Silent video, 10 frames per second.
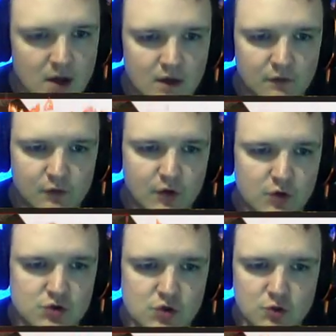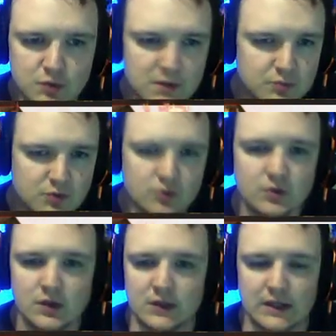For those new people
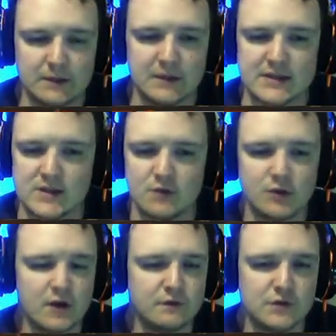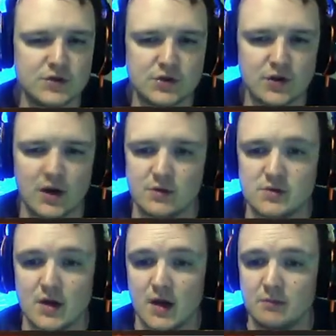like myself, when I first started, I was
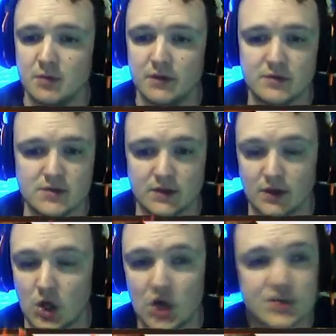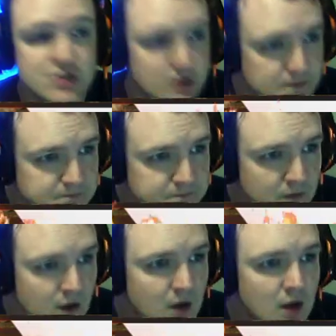obliviously lost.
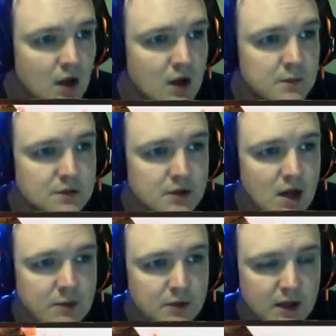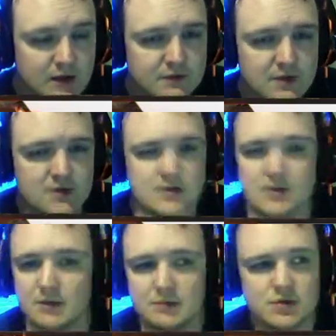On the top left is the
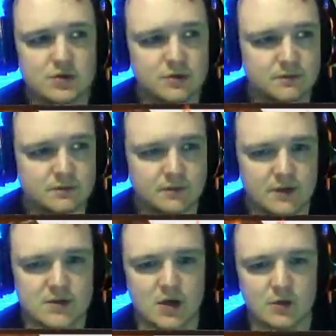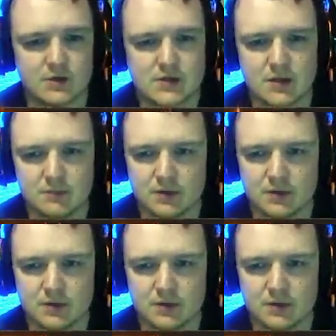temperature. It's always up.